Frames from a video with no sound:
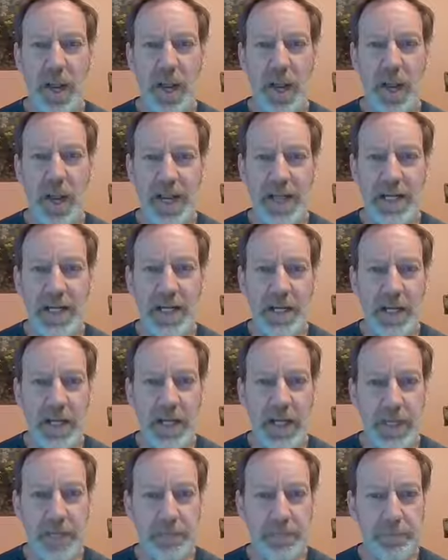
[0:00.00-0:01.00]
back in
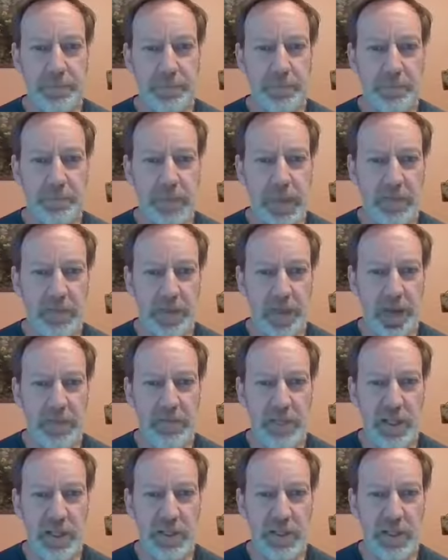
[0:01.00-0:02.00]
'89 when I
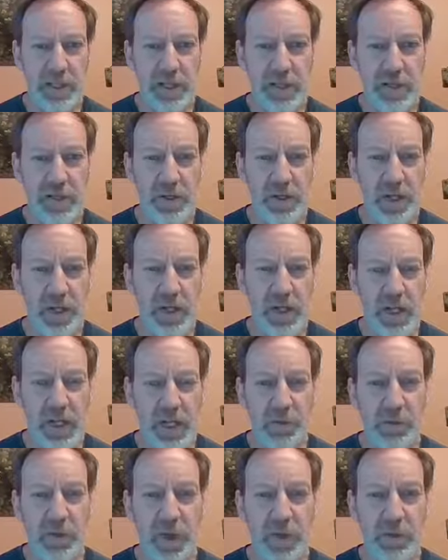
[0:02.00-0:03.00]
volunteered
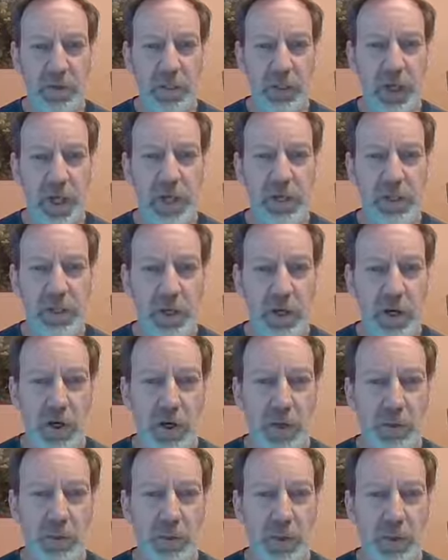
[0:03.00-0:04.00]
part of a
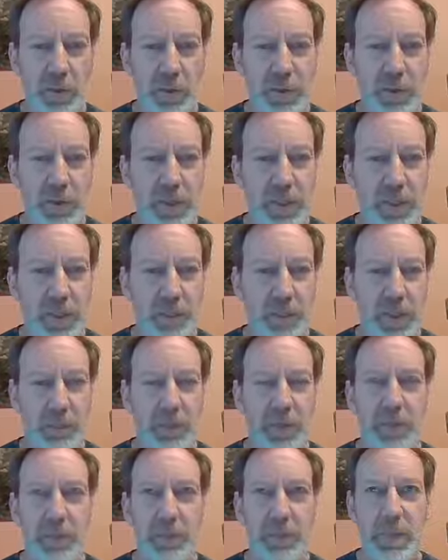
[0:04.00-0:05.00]
chainsaw crew. Uh,
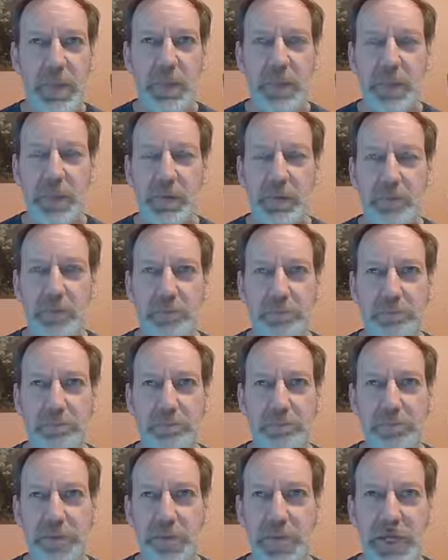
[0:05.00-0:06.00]
Lumberman's
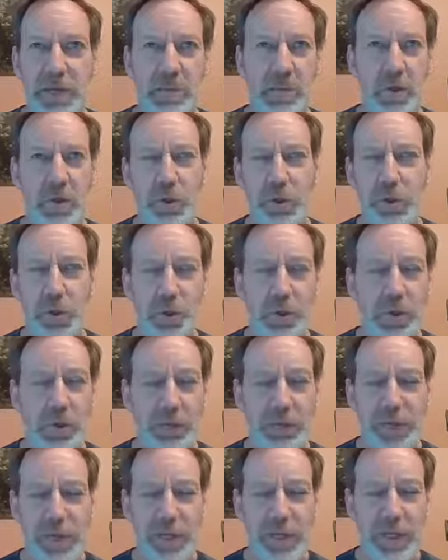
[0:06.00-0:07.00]
City Mutual
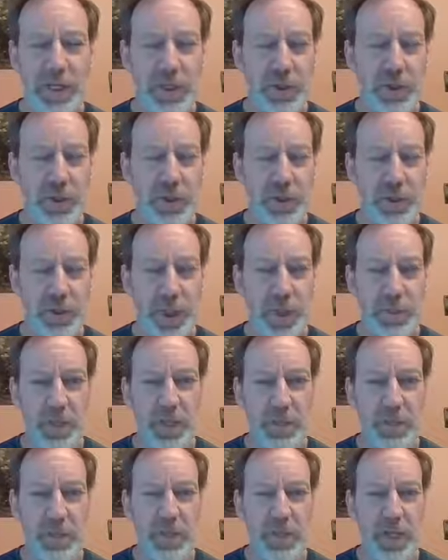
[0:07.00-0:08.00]
or one of the insurance
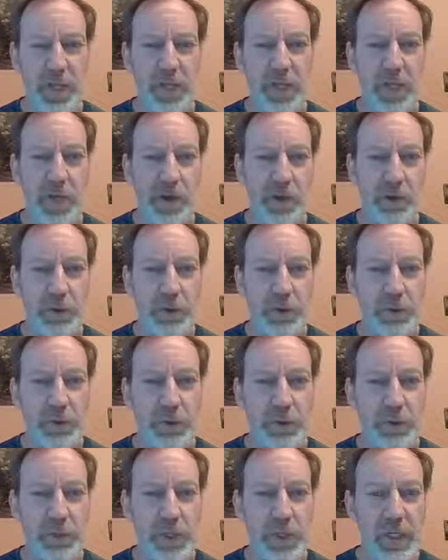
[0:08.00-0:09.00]
companies was sending out
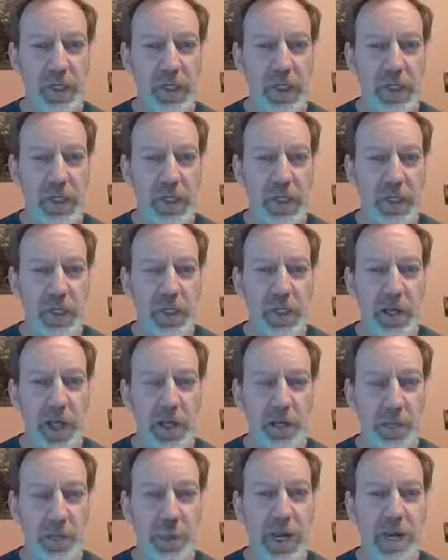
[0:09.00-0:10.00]
crews.
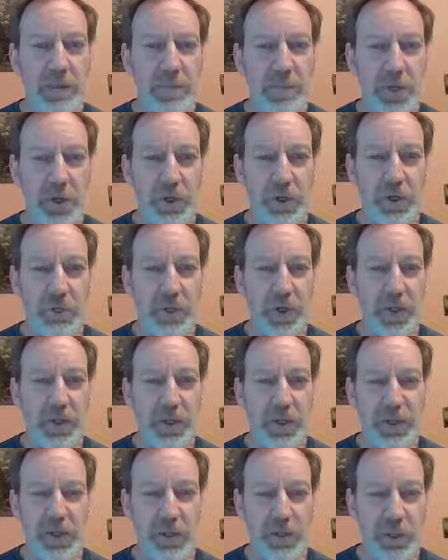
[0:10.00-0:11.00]
A trained person running
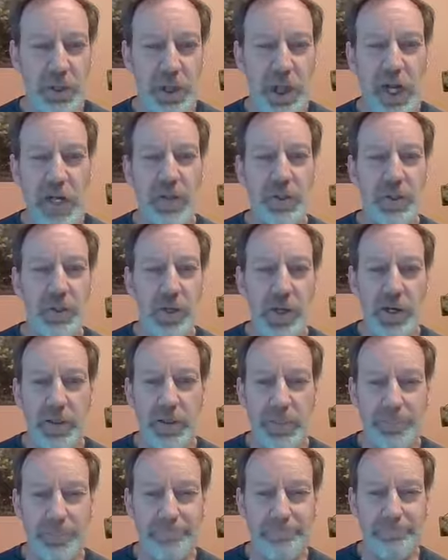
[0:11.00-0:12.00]
the
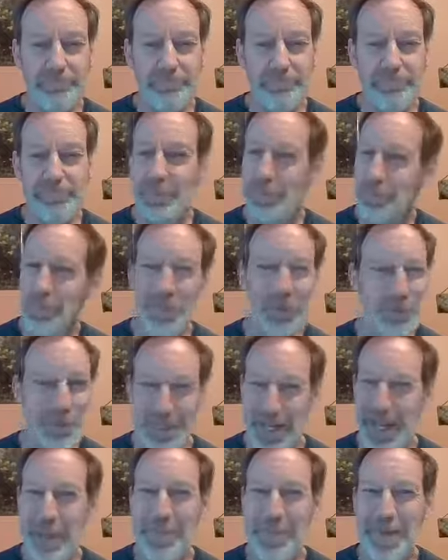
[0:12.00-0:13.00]
chainsaw, which was
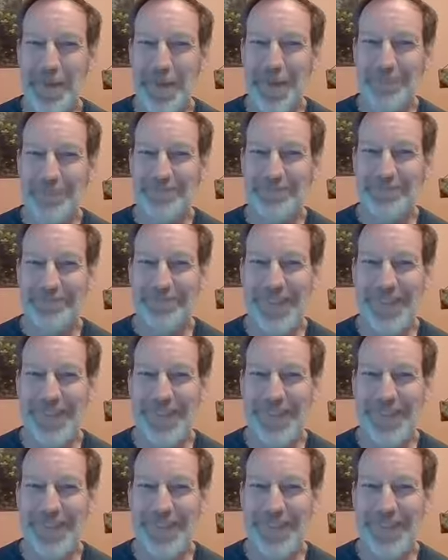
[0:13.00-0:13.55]
not me,